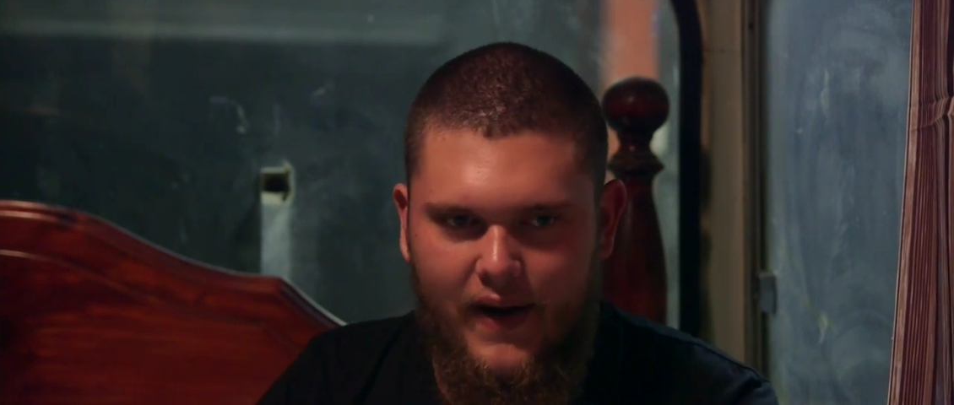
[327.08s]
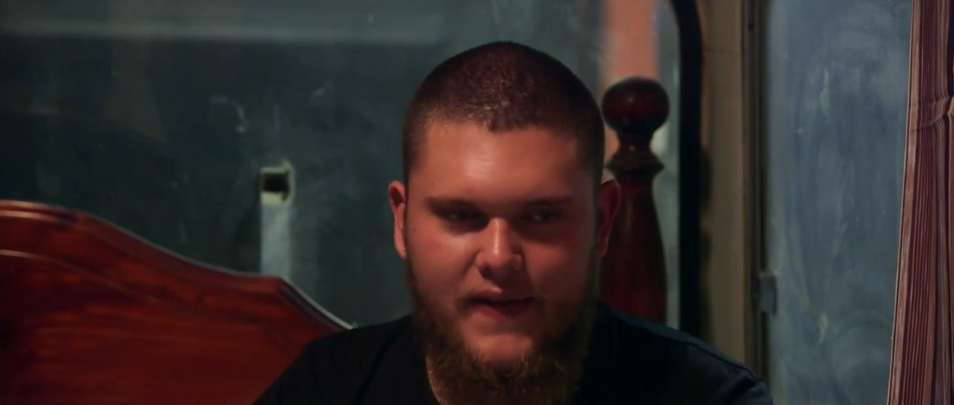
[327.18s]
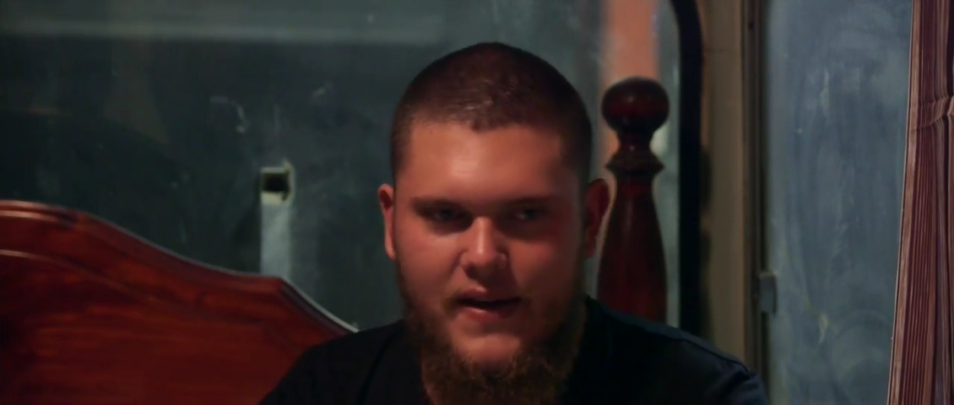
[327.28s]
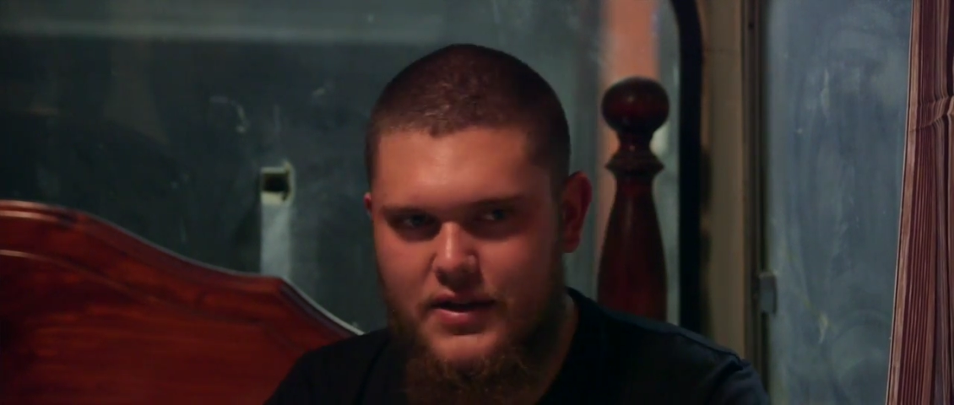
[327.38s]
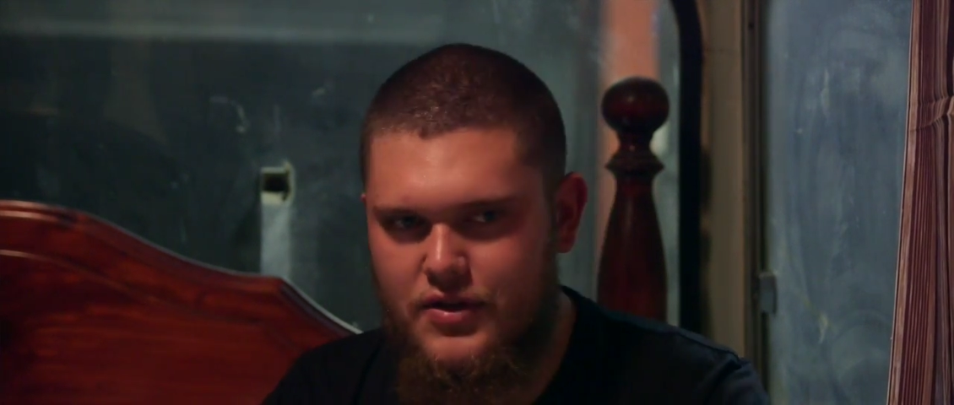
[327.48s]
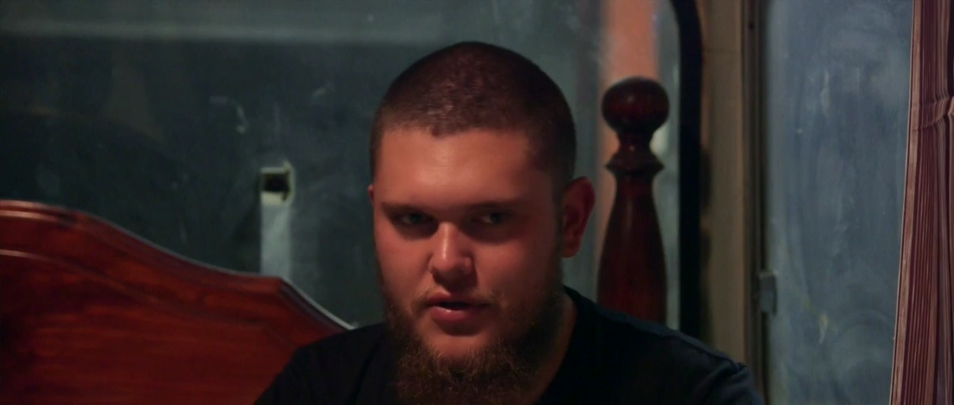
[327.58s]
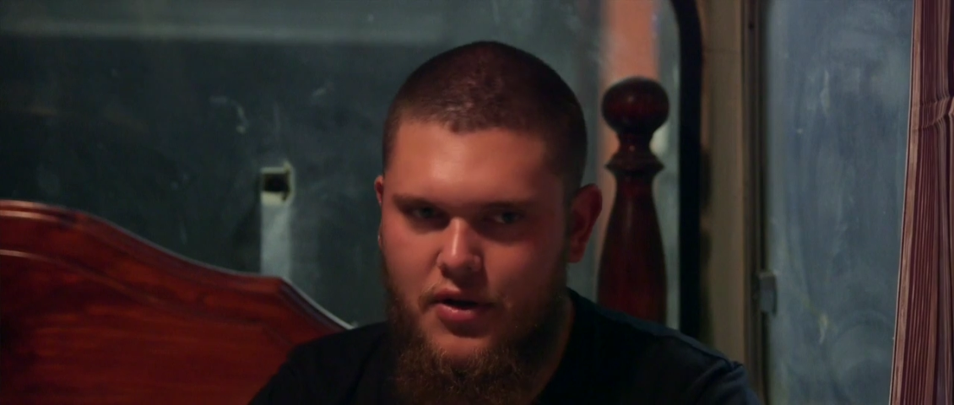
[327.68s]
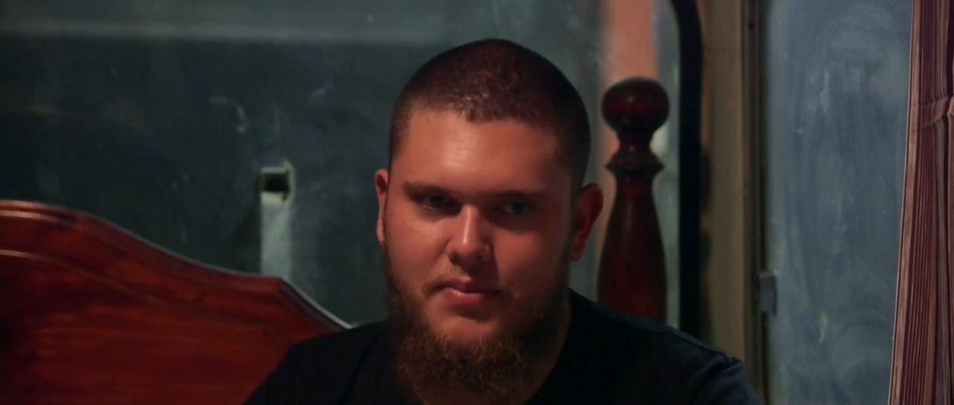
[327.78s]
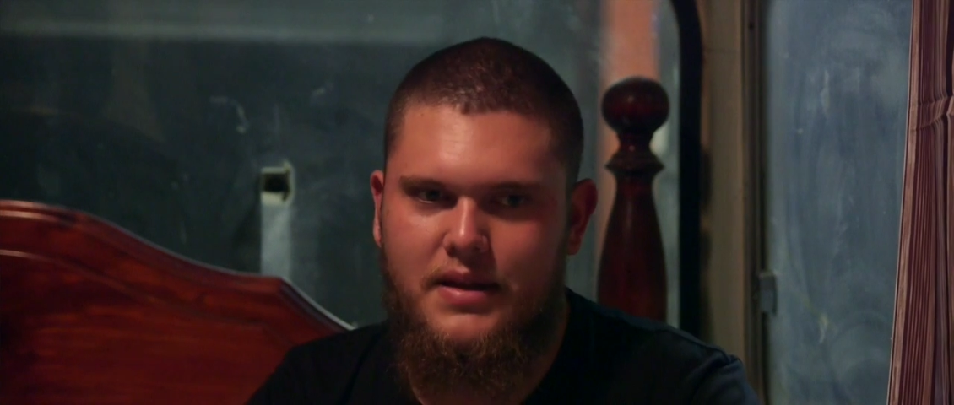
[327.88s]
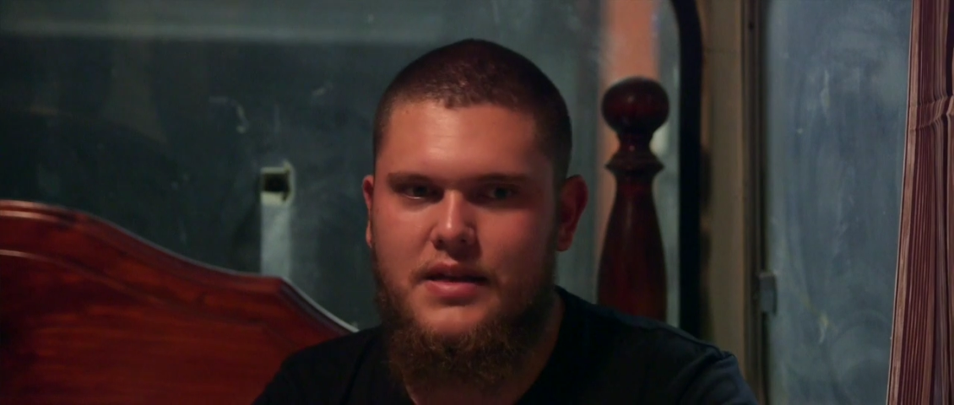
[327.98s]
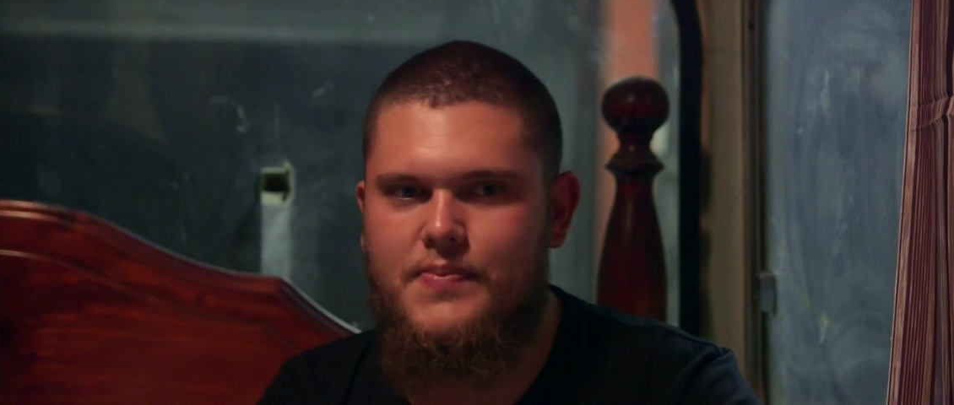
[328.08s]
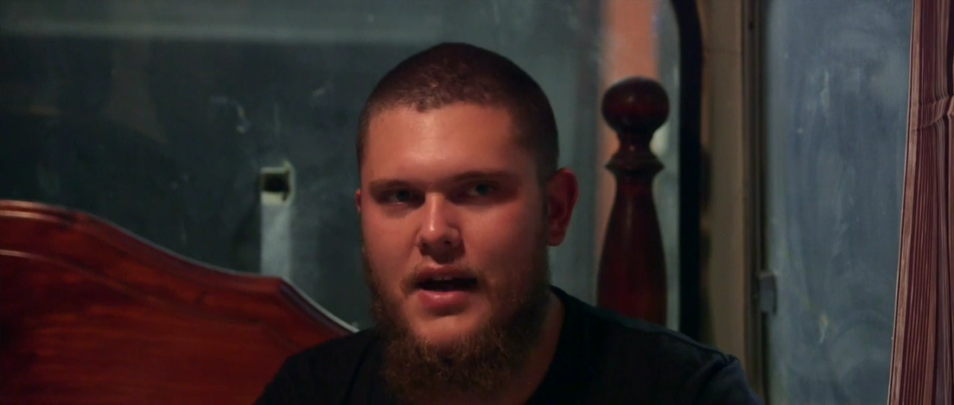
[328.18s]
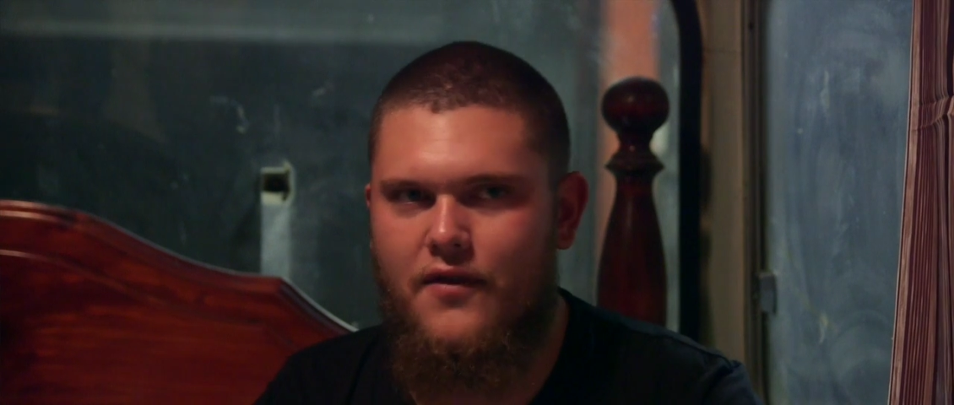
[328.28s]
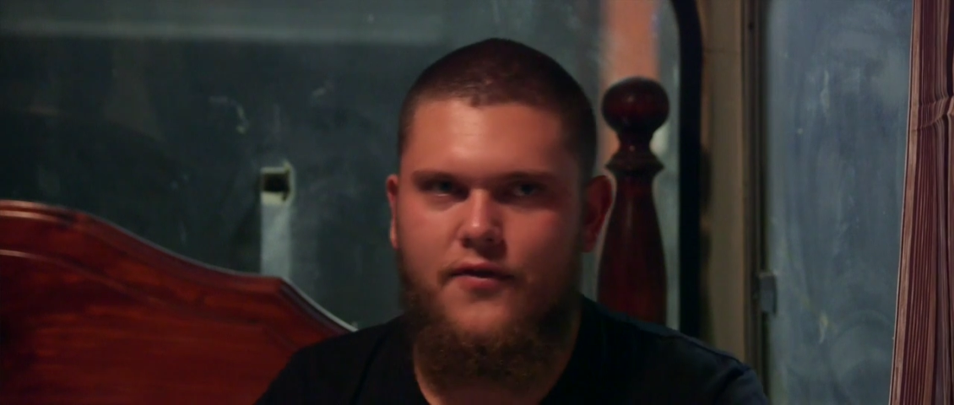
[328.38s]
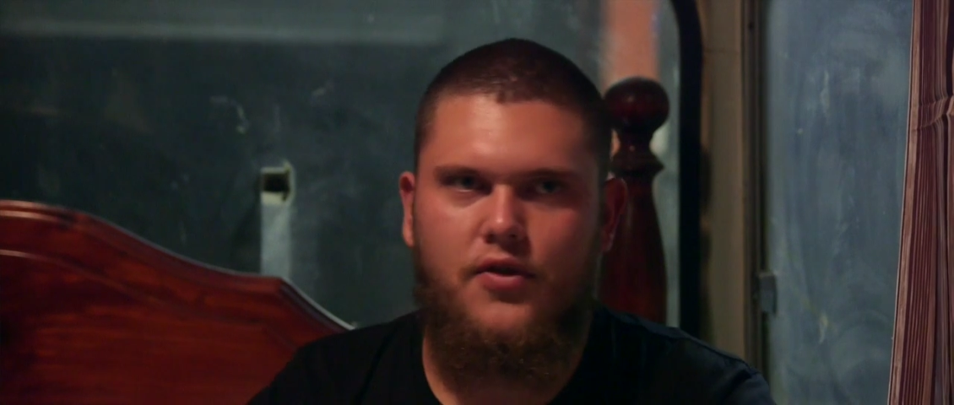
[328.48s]
and there should not be this
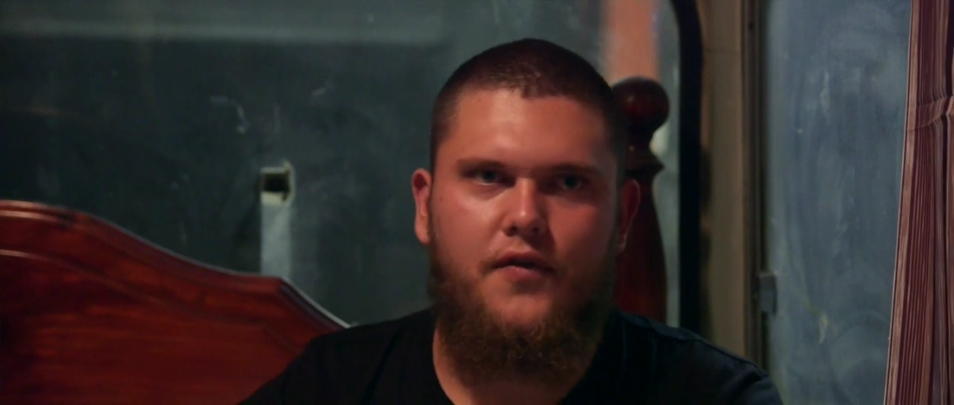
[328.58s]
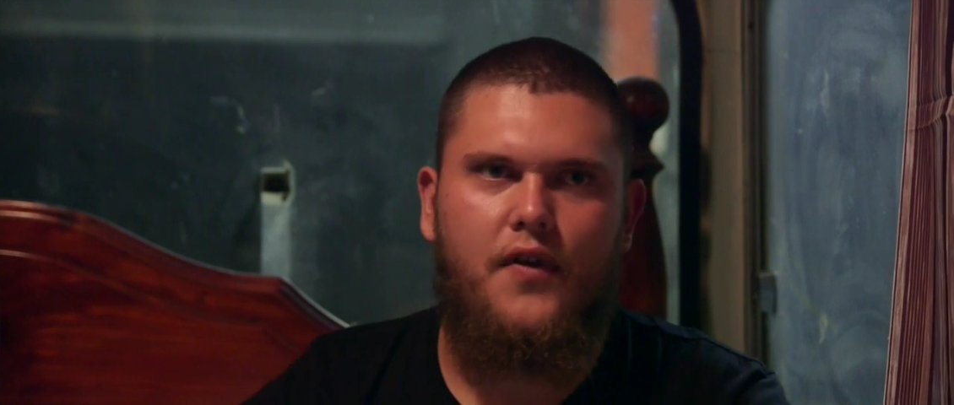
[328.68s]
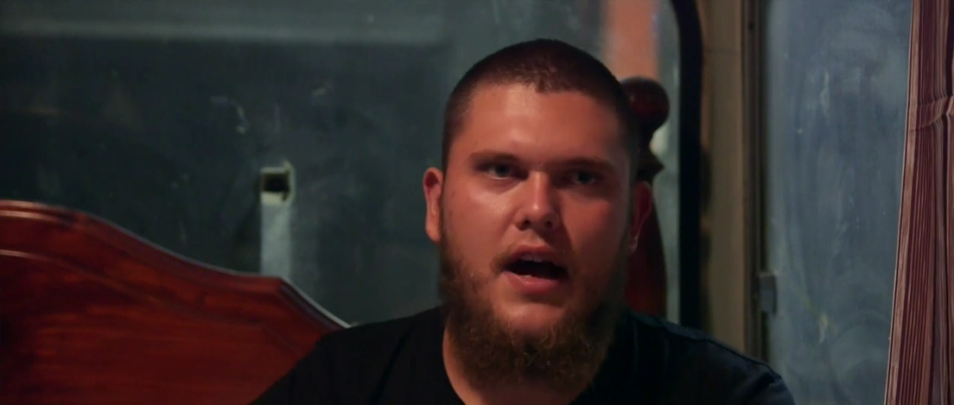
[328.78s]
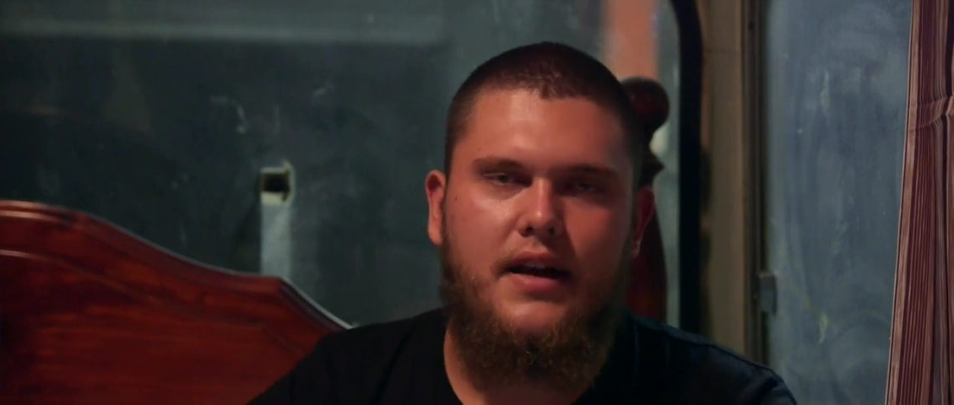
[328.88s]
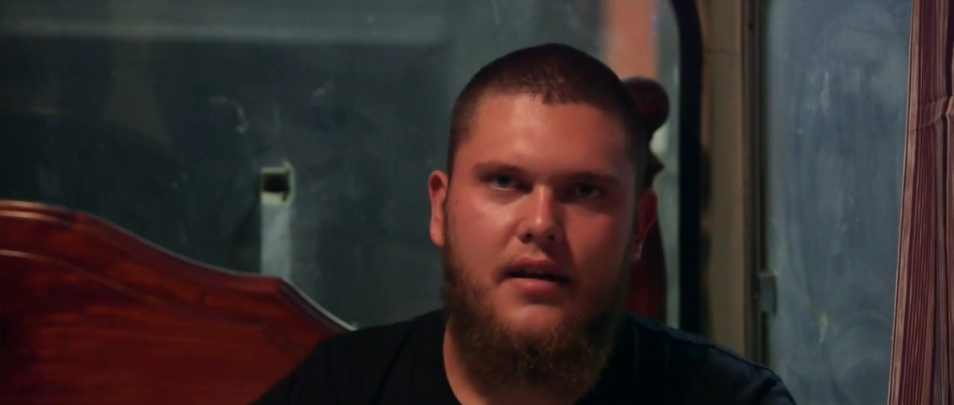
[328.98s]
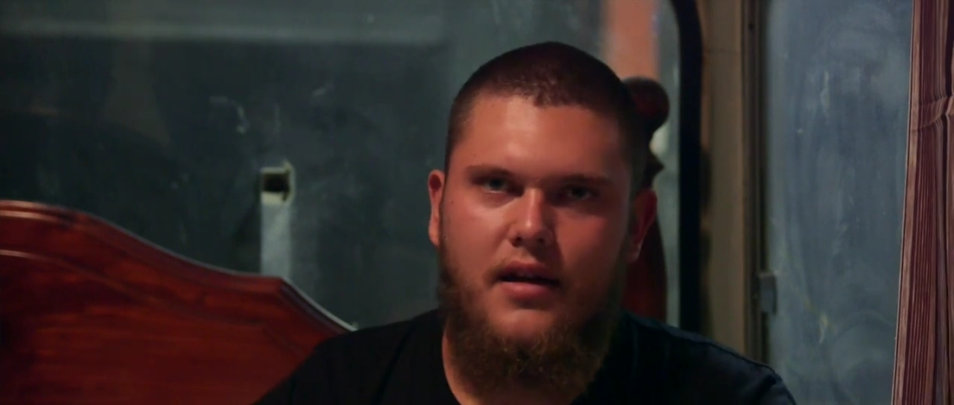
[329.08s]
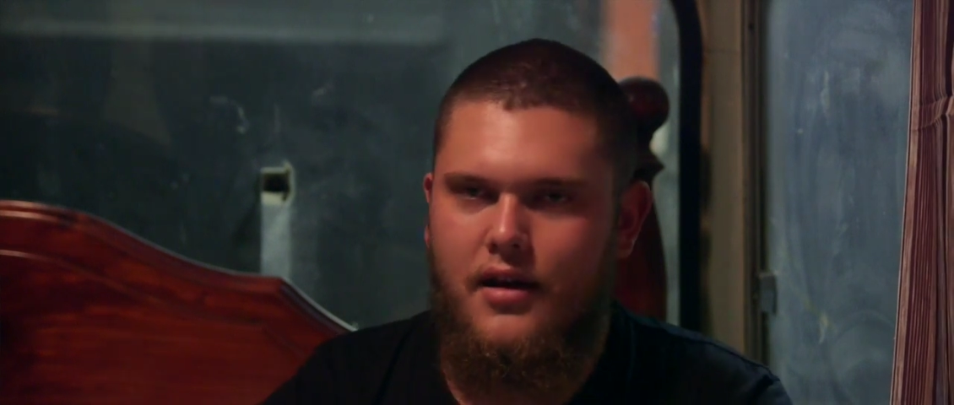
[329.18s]
back and forth fight.